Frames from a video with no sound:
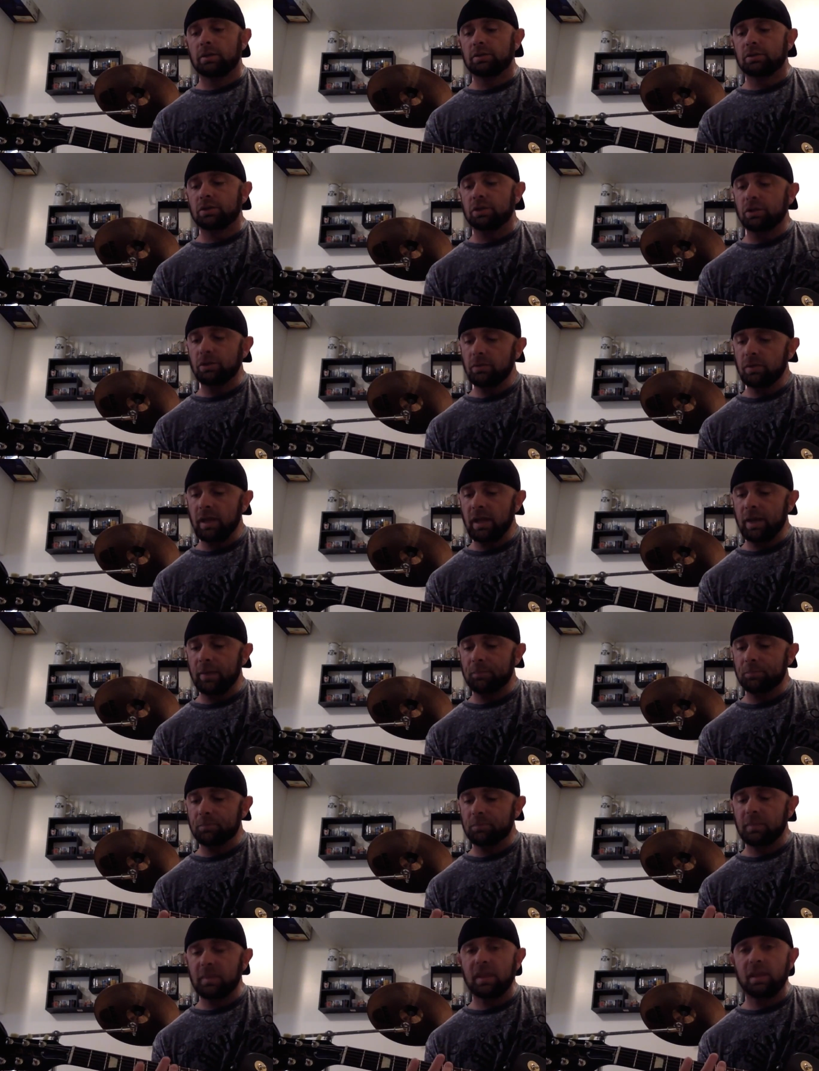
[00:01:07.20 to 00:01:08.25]
you do that,
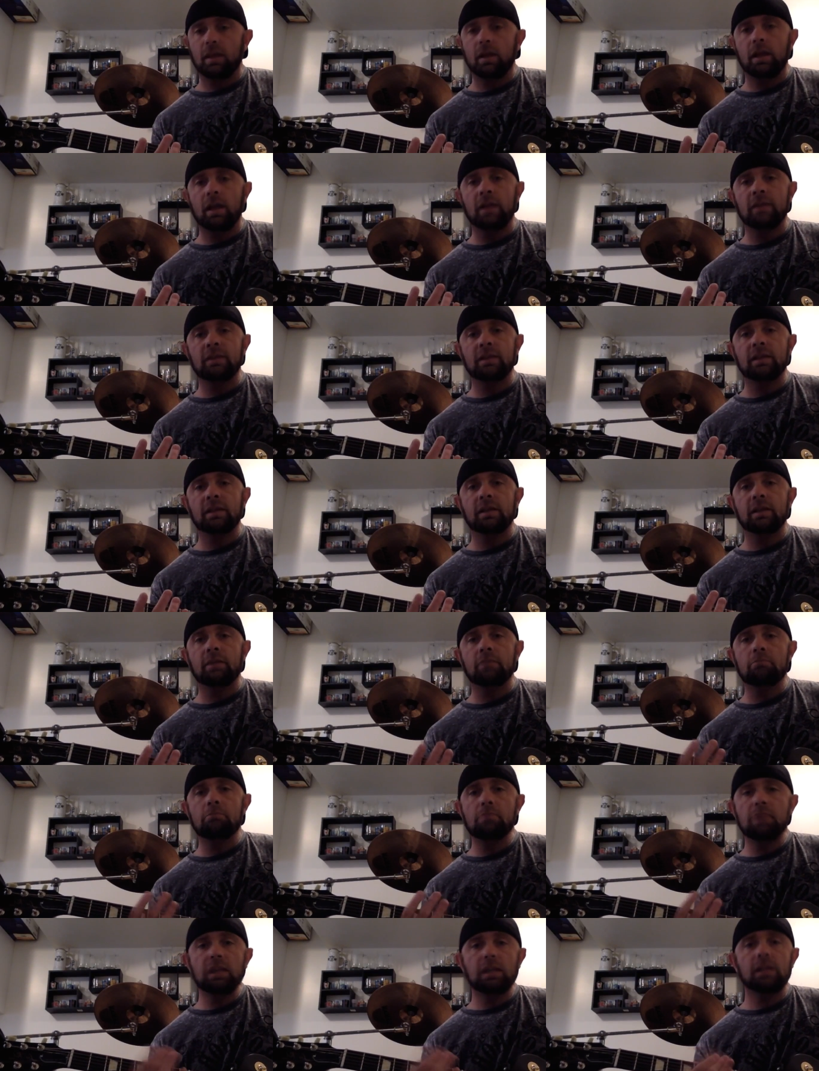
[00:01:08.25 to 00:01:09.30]
and then
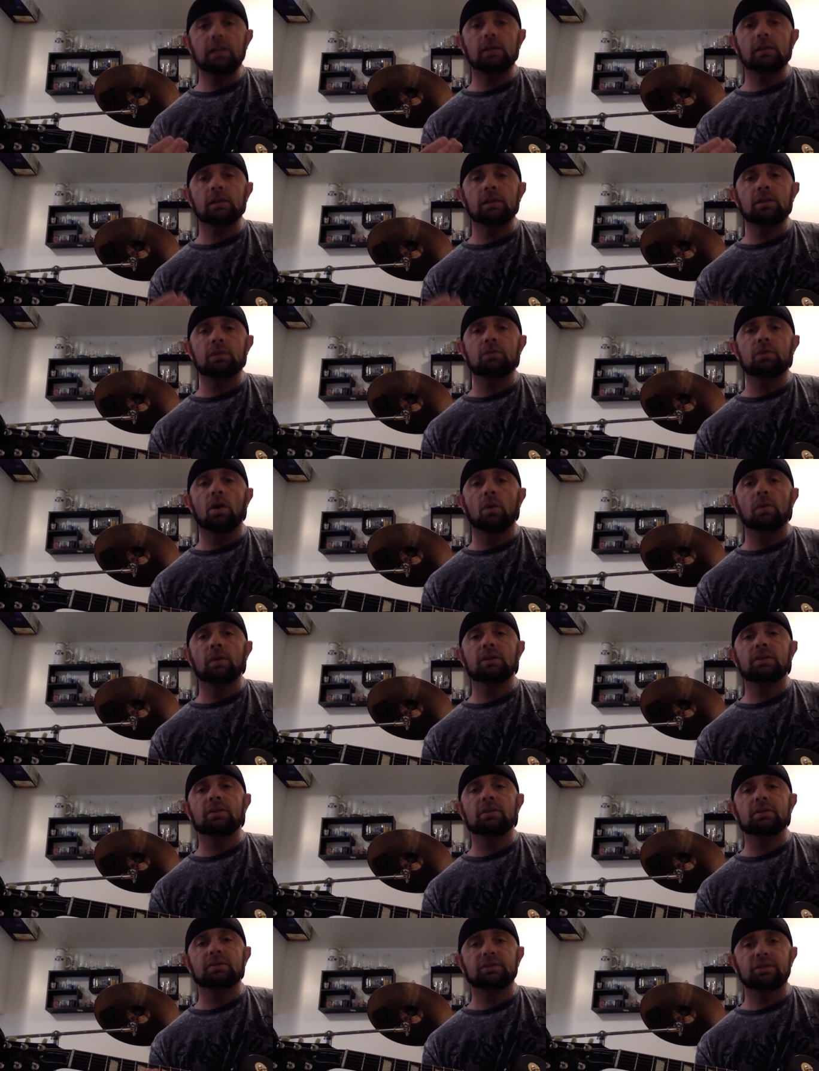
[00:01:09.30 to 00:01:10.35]
immediately you go
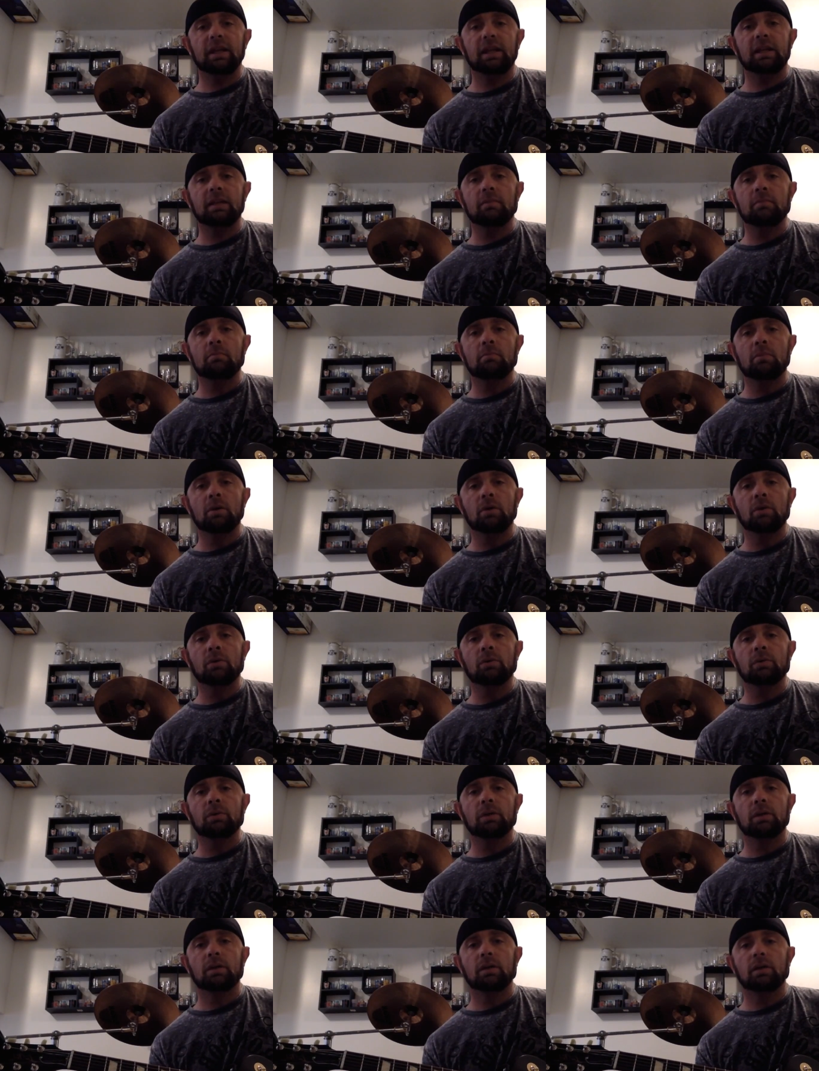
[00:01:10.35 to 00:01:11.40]
into the second
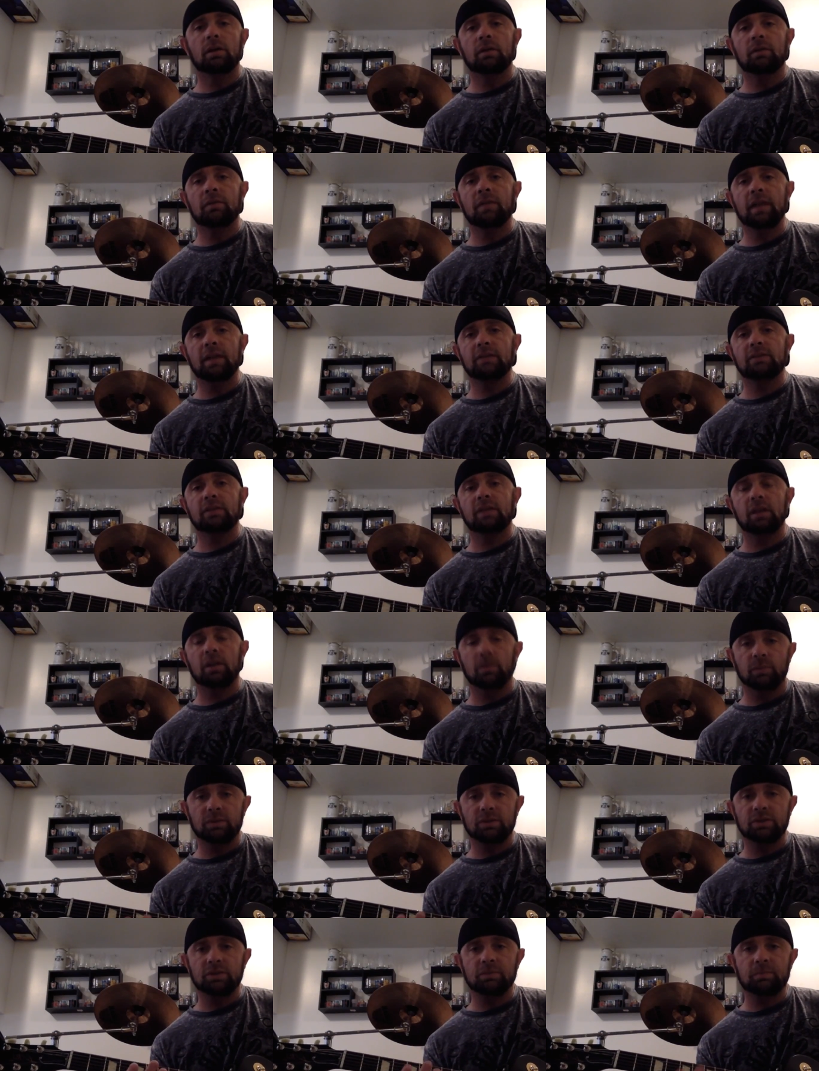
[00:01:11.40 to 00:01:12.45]
mode of that scale,
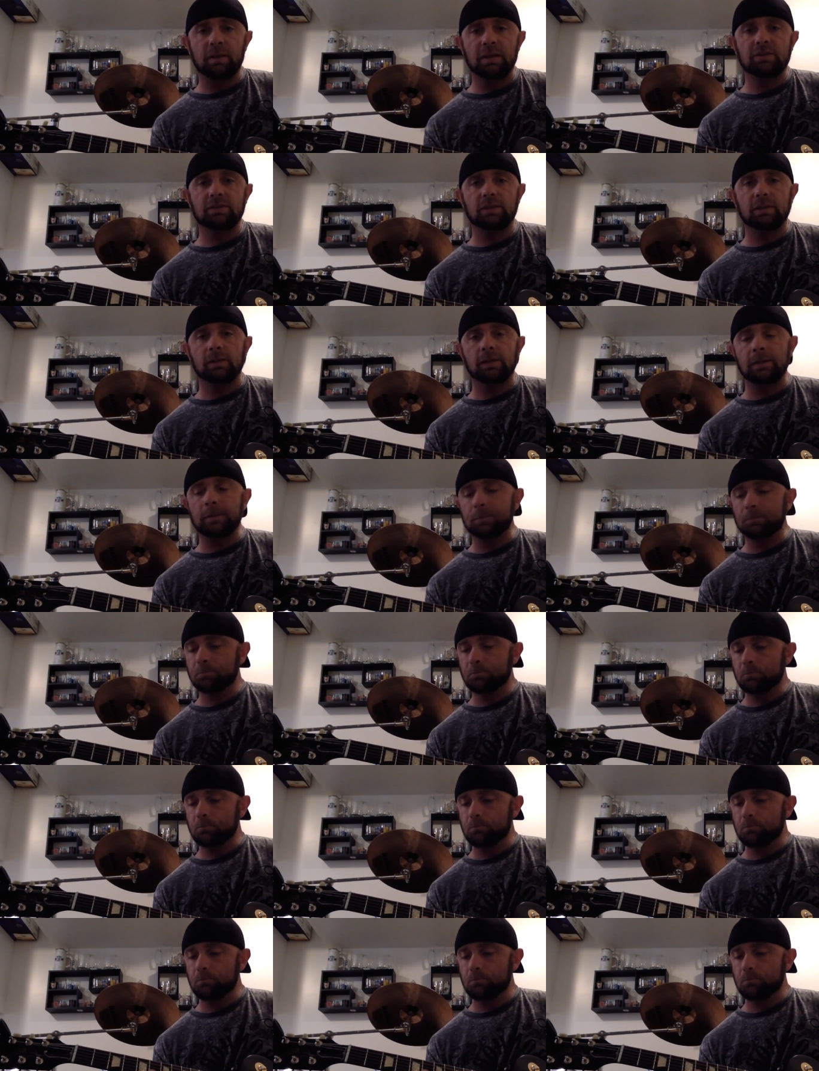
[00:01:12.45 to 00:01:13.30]
which is basically